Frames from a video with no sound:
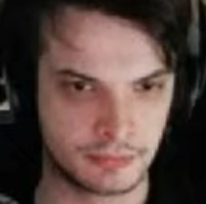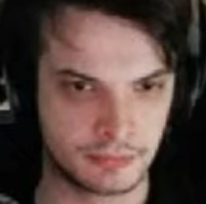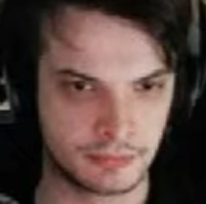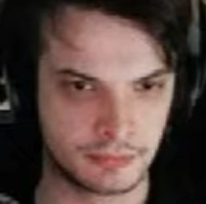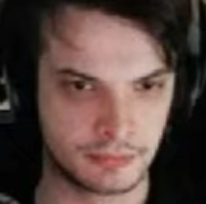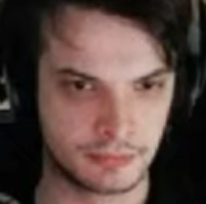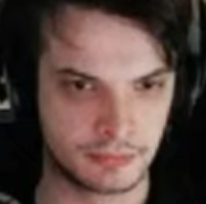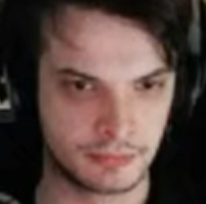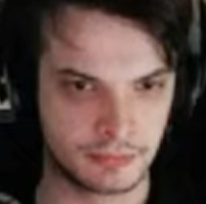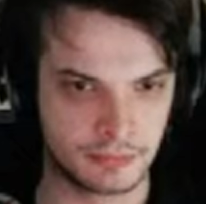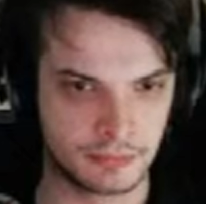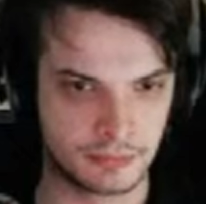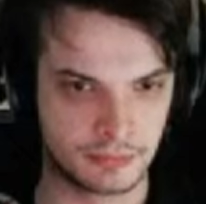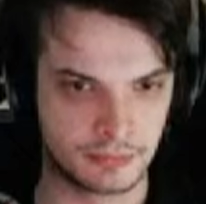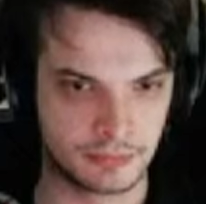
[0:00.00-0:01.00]

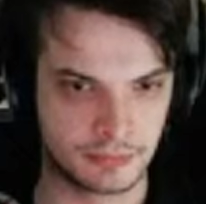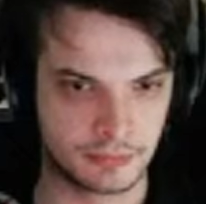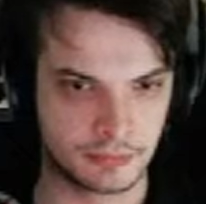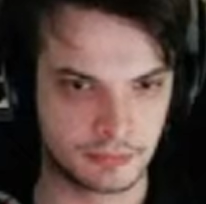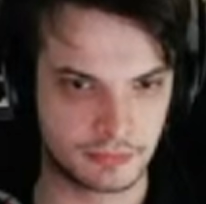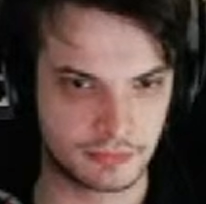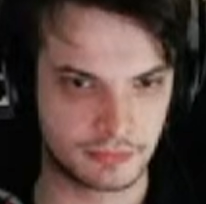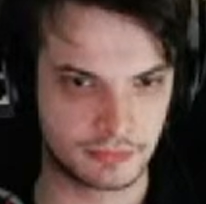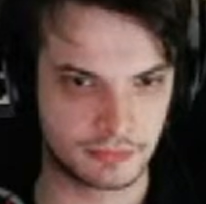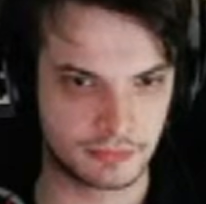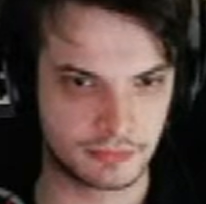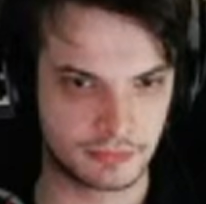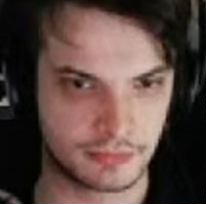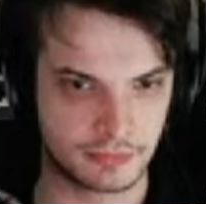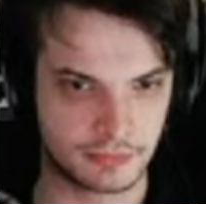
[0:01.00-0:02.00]

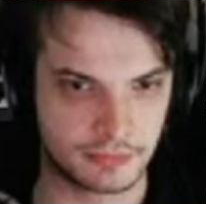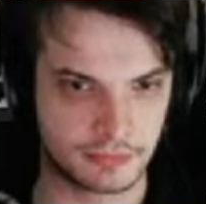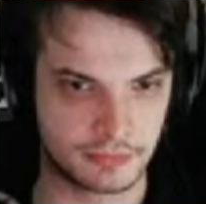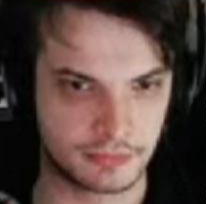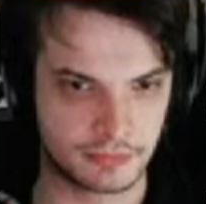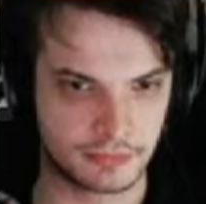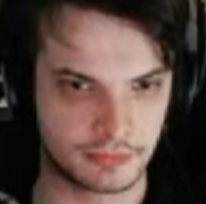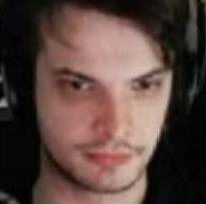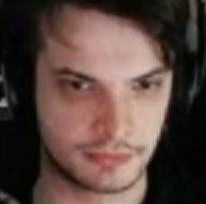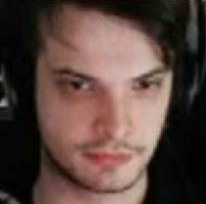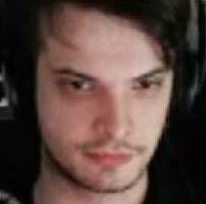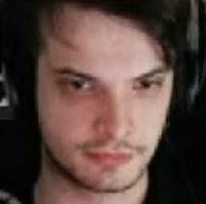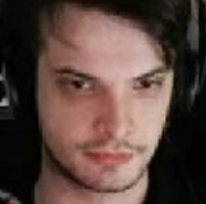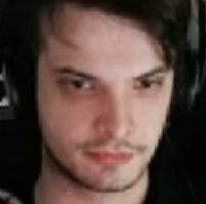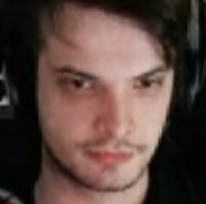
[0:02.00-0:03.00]

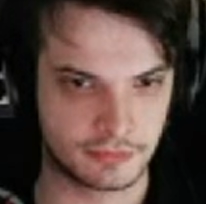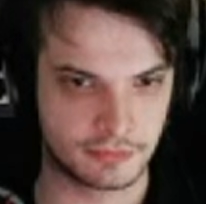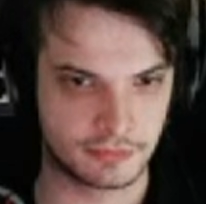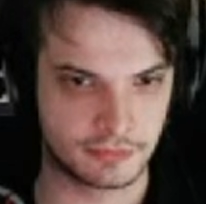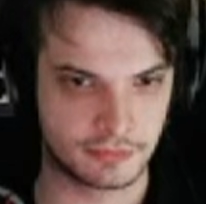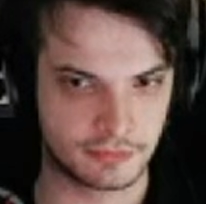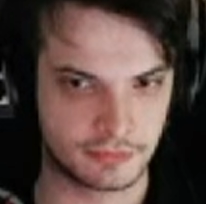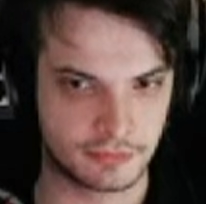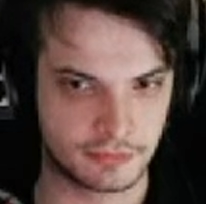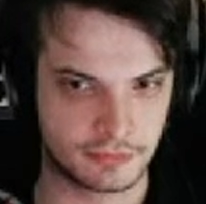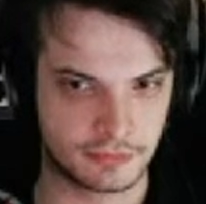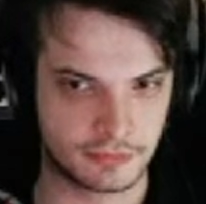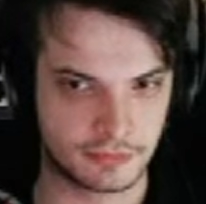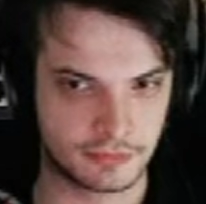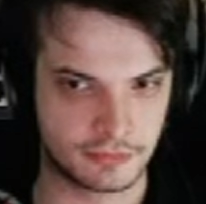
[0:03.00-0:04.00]

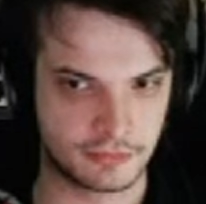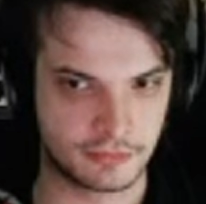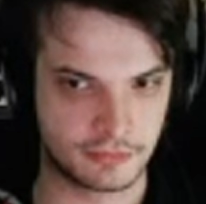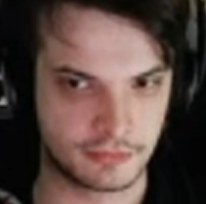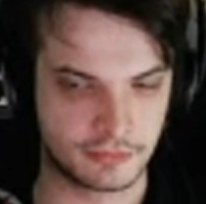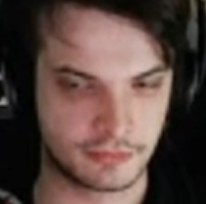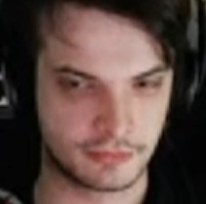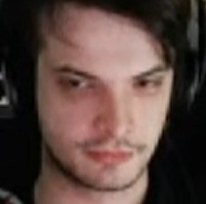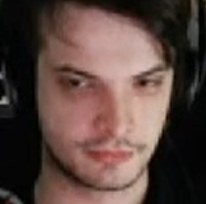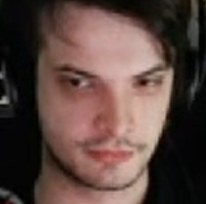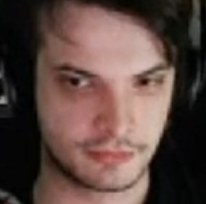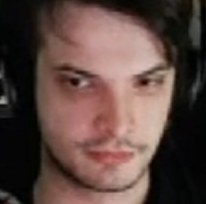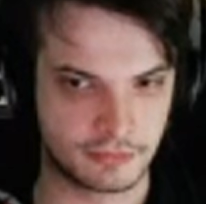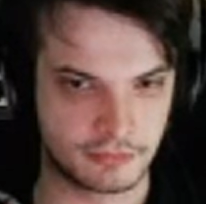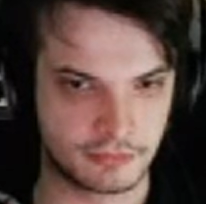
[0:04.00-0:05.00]

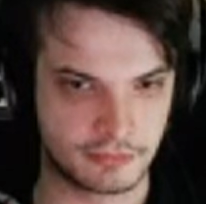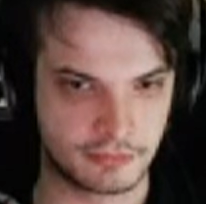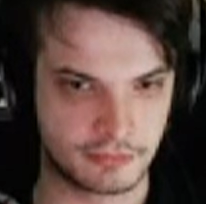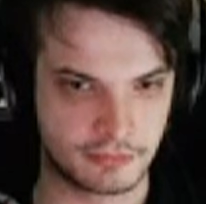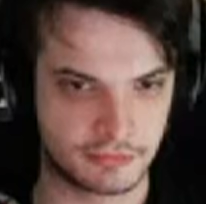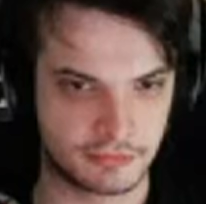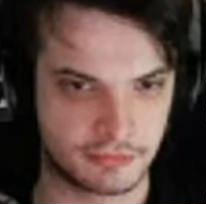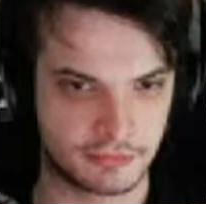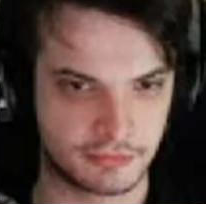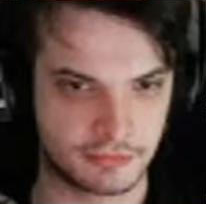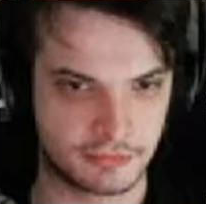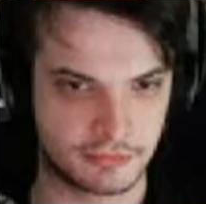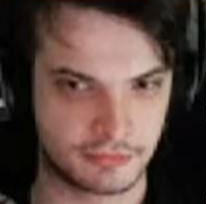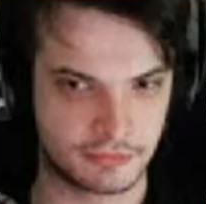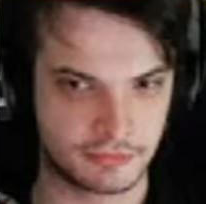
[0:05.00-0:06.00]

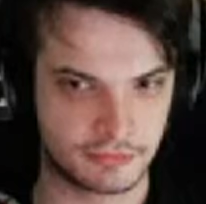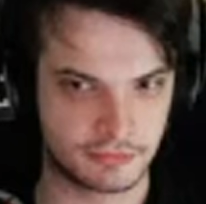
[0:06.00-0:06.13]
The person shown says nothing.